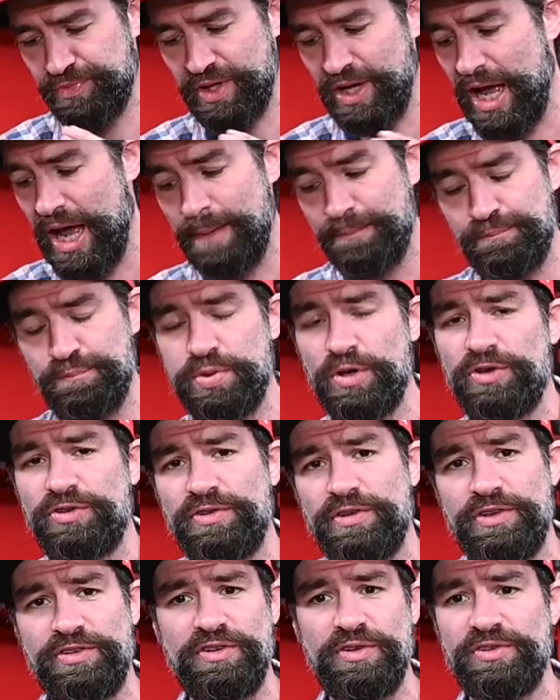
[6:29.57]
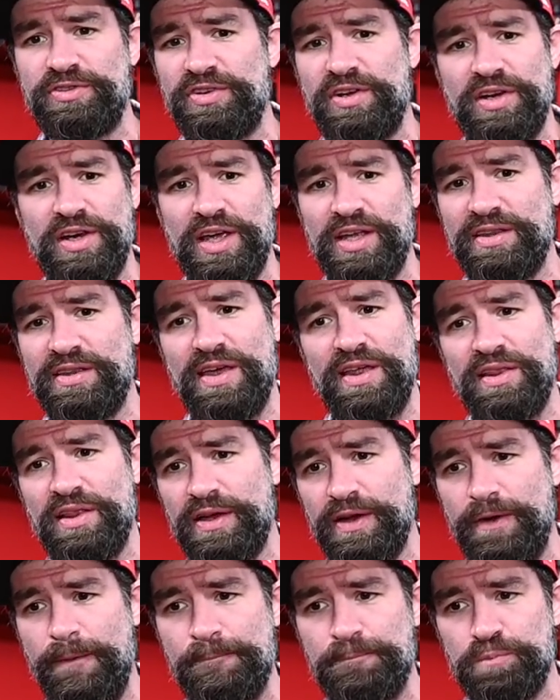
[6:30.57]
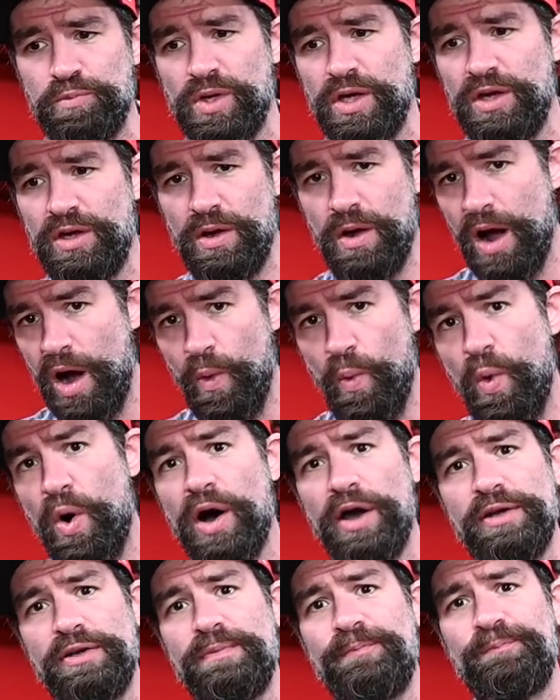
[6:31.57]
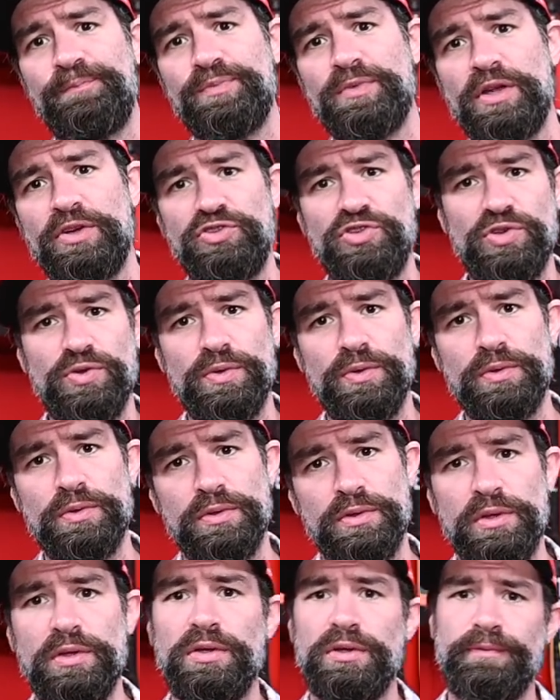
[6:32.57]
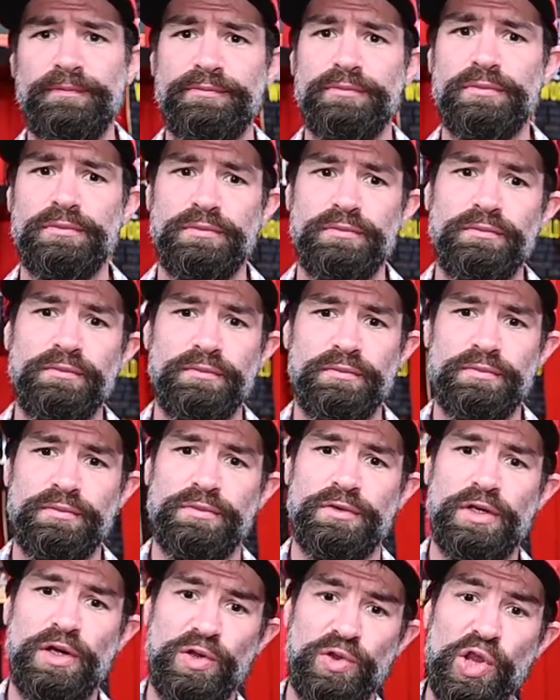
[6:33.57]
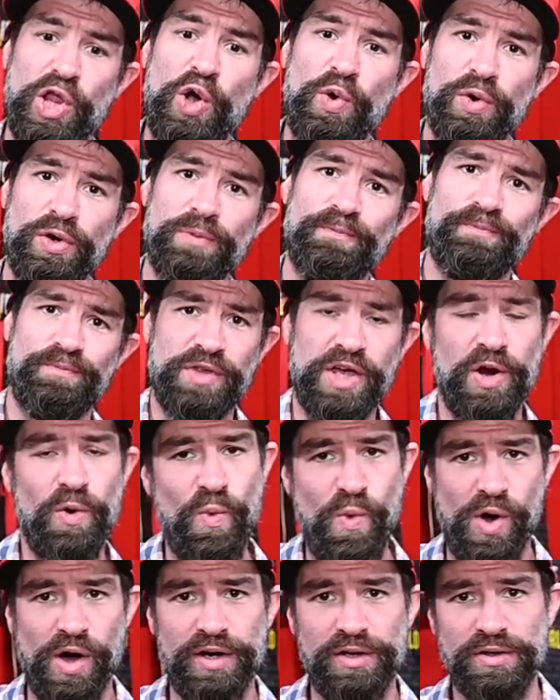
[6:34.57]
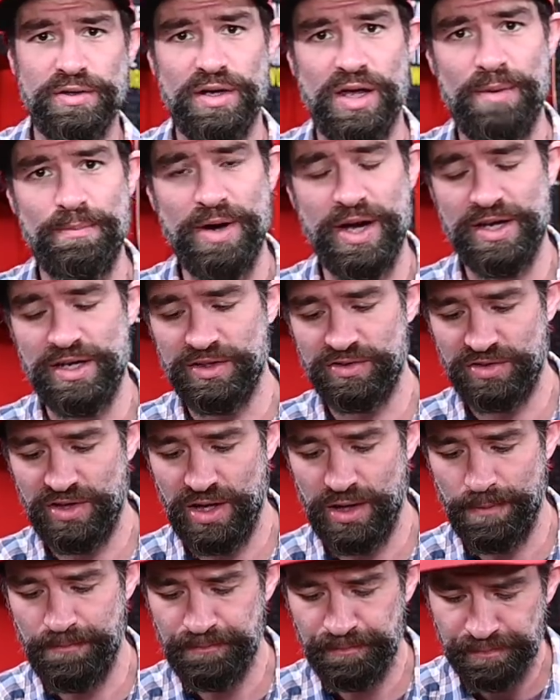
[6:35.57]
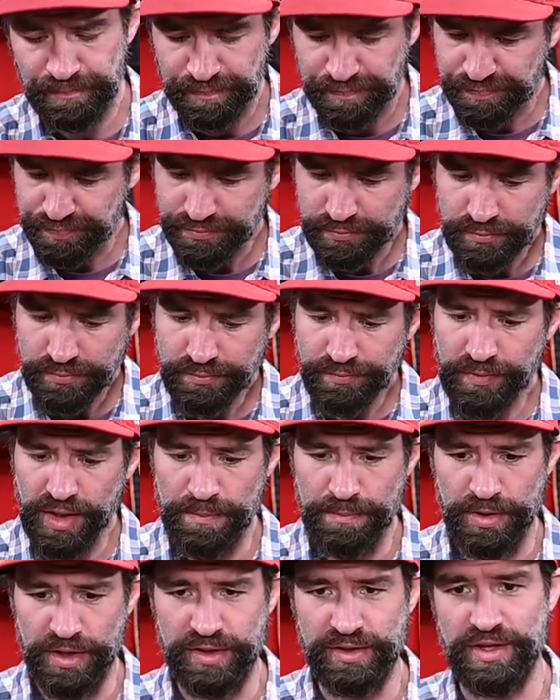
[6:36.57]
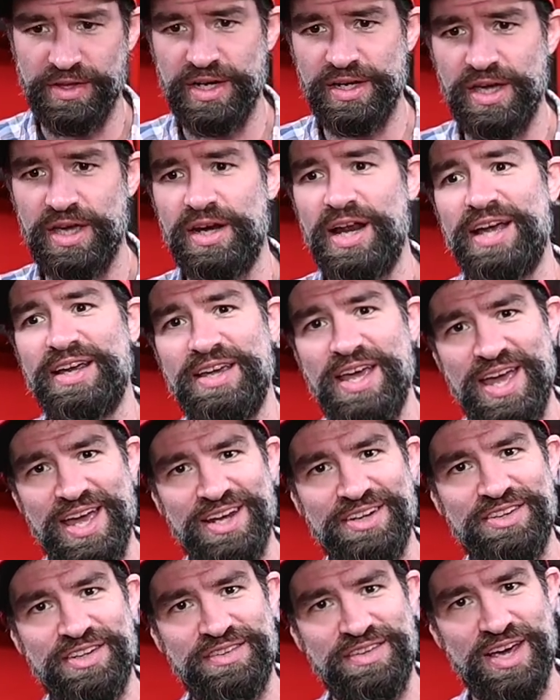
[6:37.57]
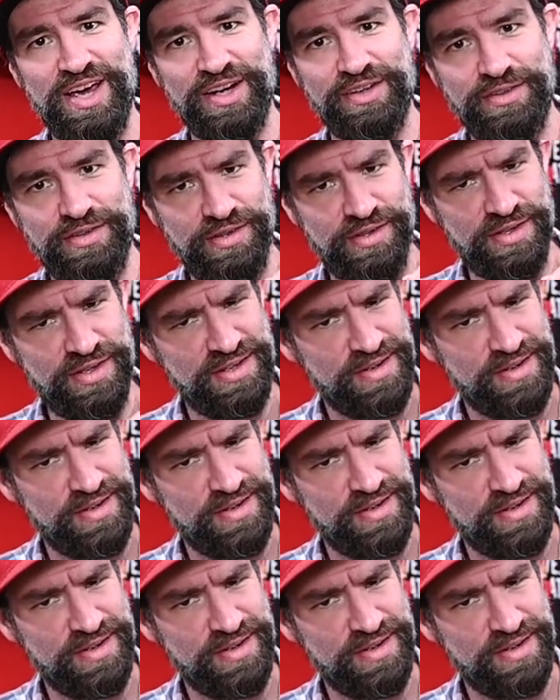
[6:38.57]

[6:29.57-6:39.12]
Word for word: I'm personally still sitting at that like a one to lower than a one on my heat scale. But then again, I can detect